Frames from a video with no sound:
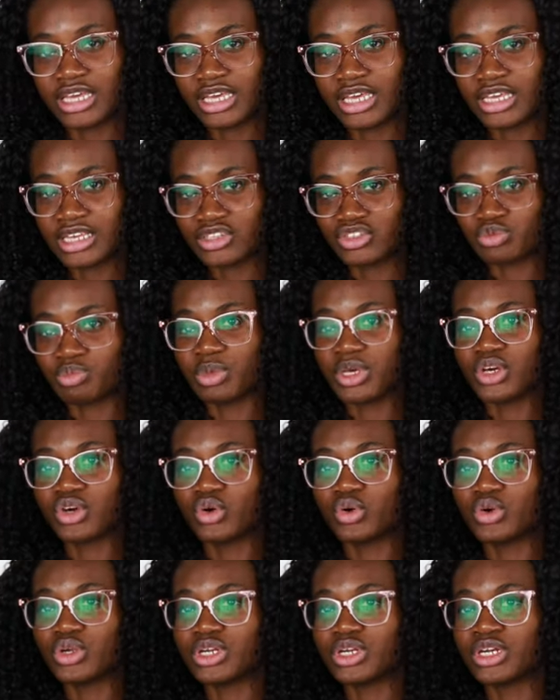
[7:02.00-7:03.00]
it's been
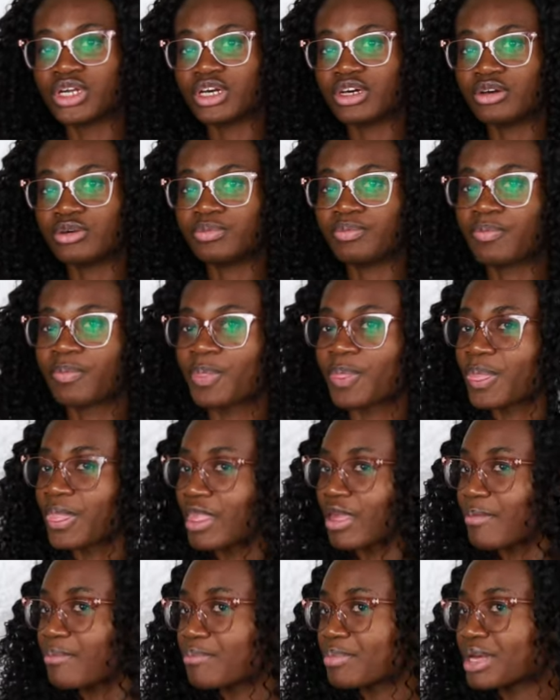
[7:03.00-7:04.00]
holding up.
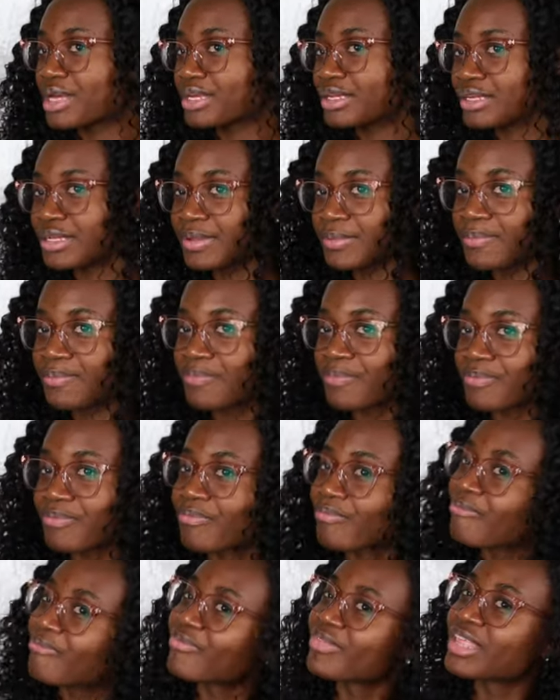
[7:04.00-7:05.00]
But
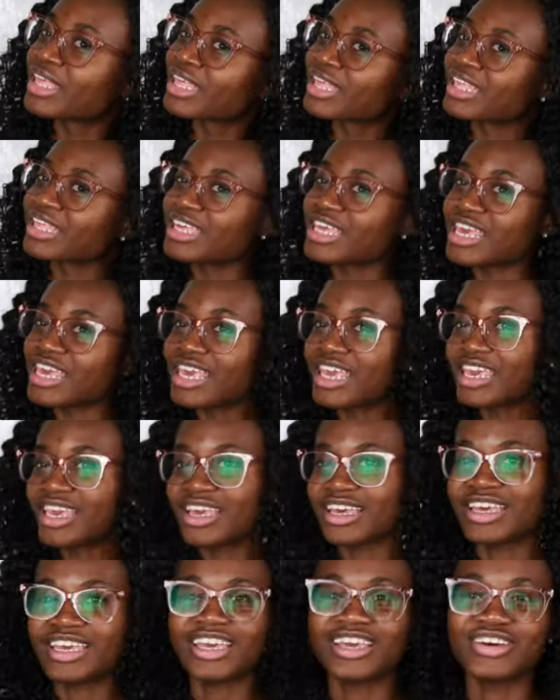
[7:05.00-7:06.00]

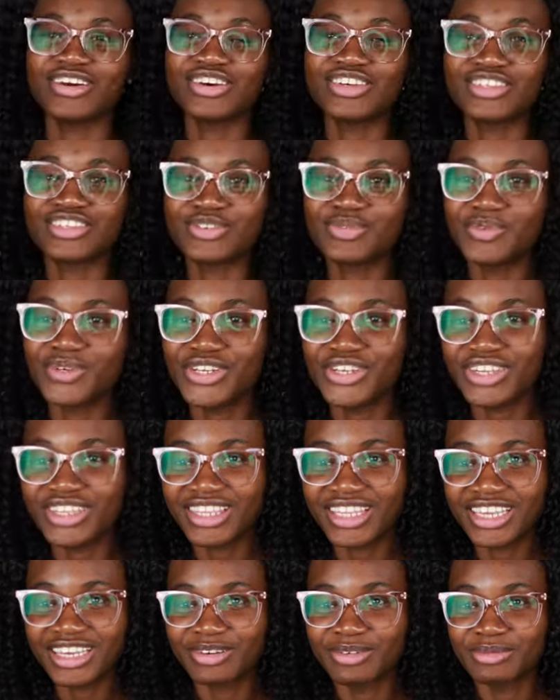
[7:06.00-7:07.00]
yeah, and also, what do you
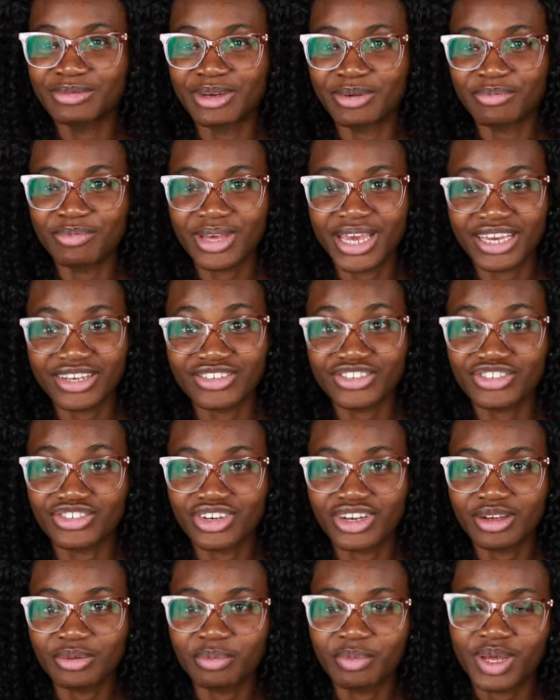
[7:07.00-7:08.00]
think of my
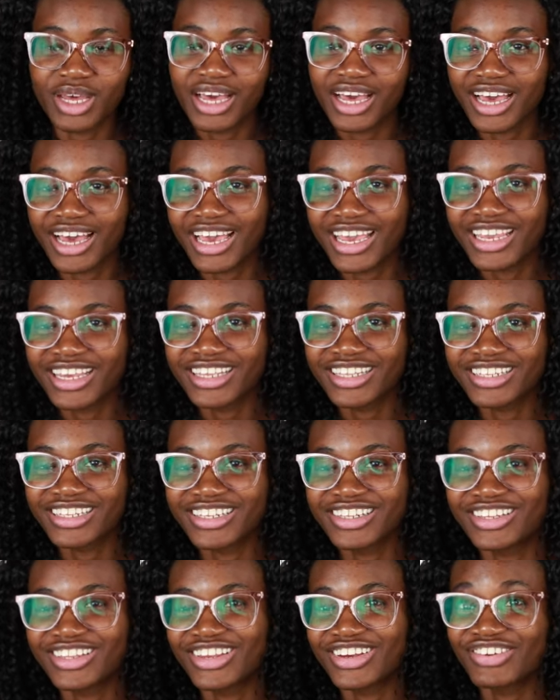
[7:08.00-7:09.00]
backdrop? I
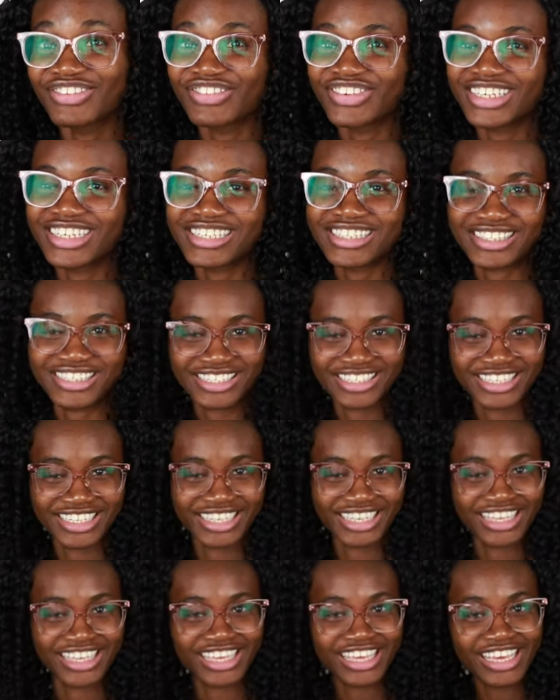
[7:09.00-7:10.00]
love it.
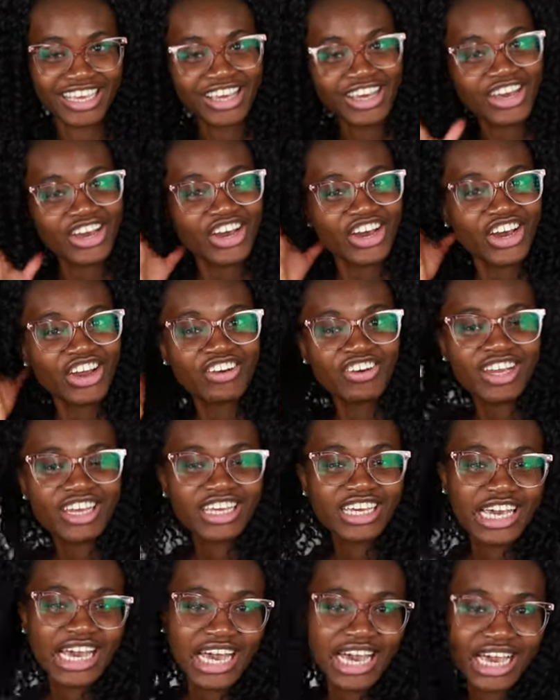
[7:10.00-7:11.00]

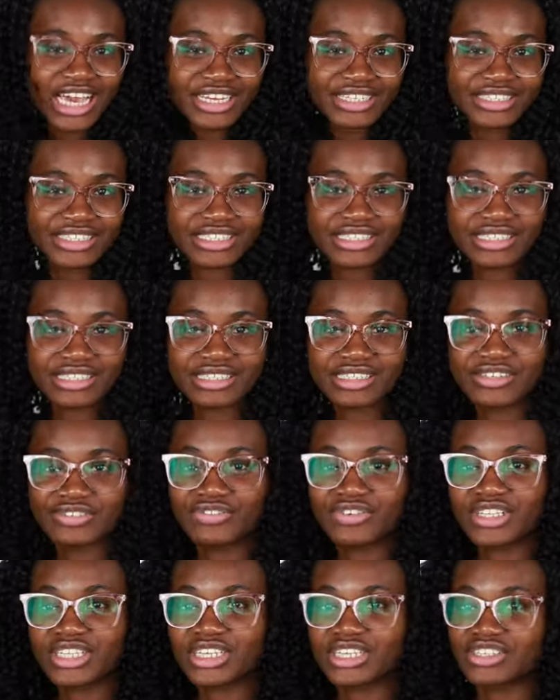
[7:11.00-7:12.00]
Alright guys, this is it
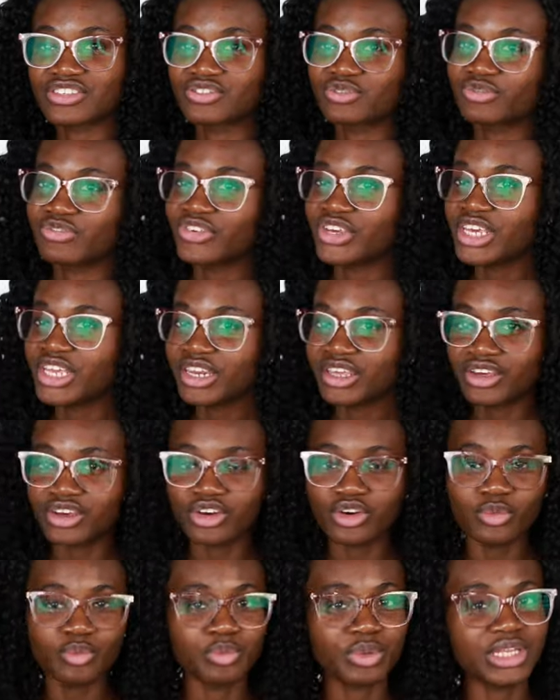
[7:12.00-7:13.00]
for this
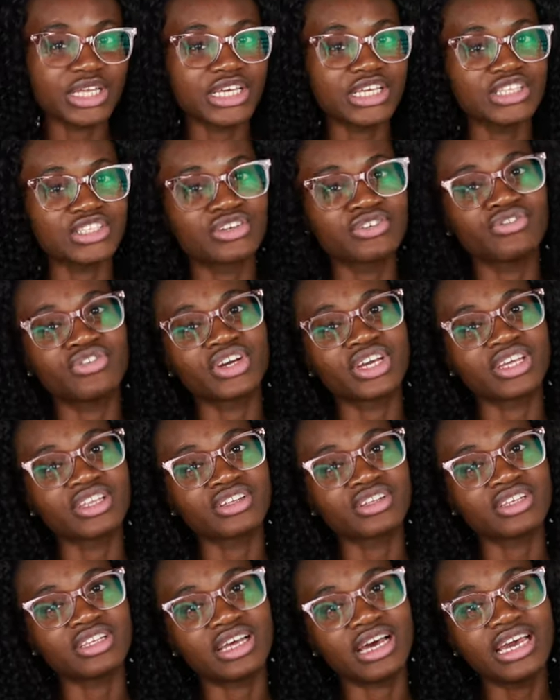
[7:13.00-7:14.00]
video. Please don't forget
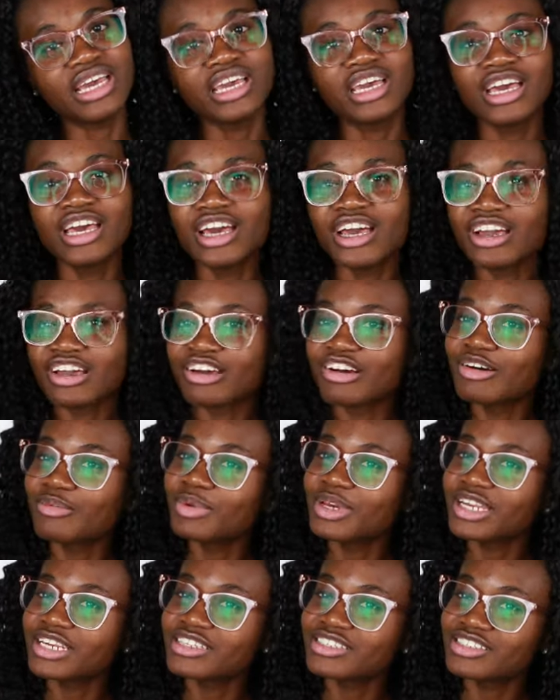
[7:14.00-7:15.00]
to like,
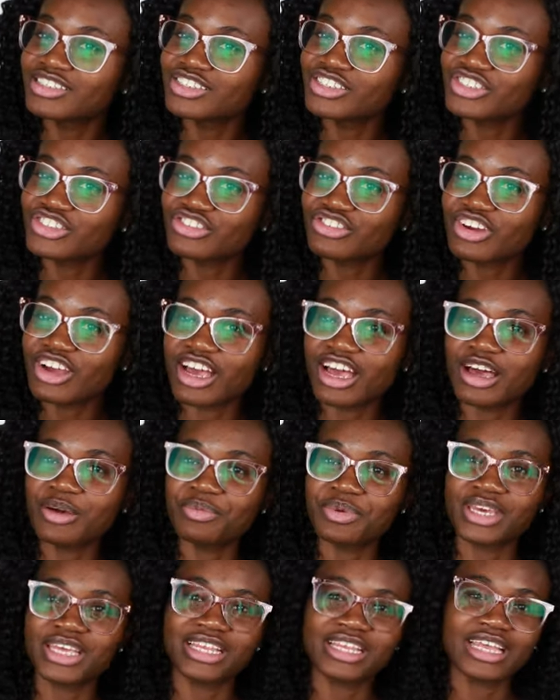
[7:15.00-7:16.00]
comment, and subscribe.
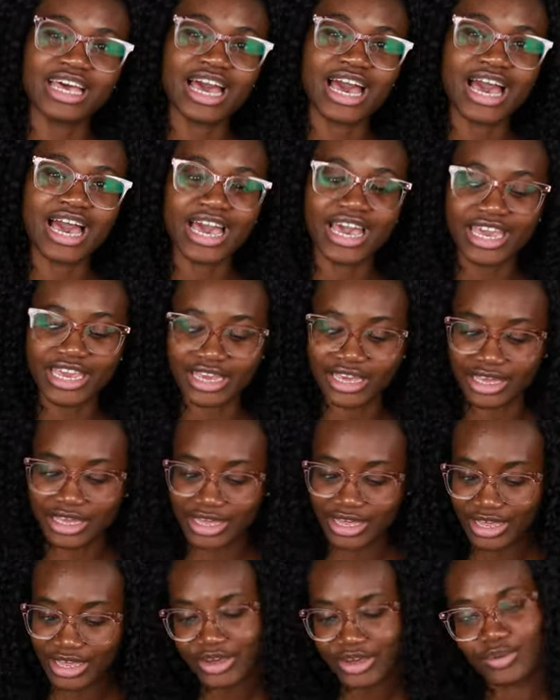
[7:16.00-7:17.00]
And I
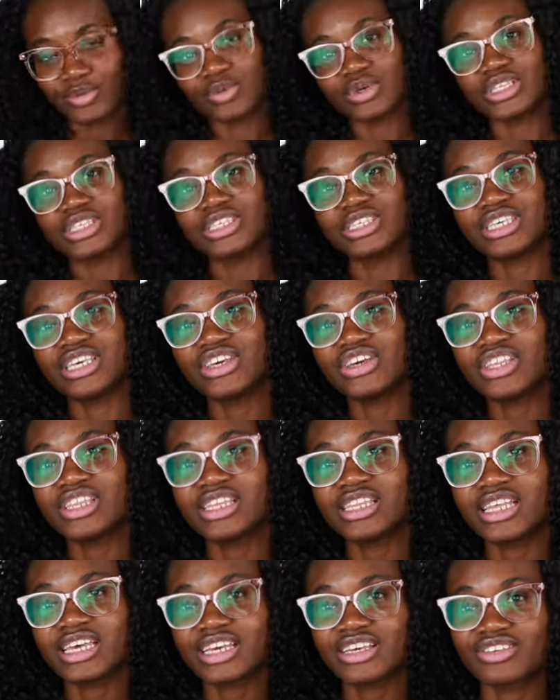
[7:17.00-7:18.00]
will see you in the
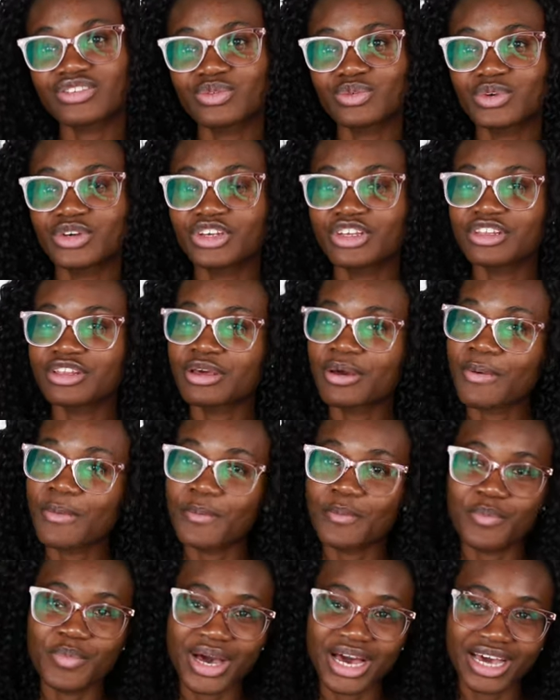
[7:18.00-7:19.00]
next one.
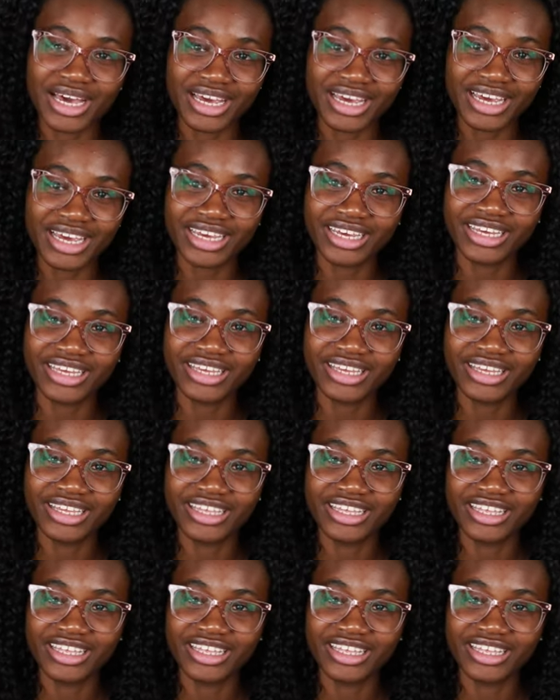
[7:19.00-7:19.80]
Bye.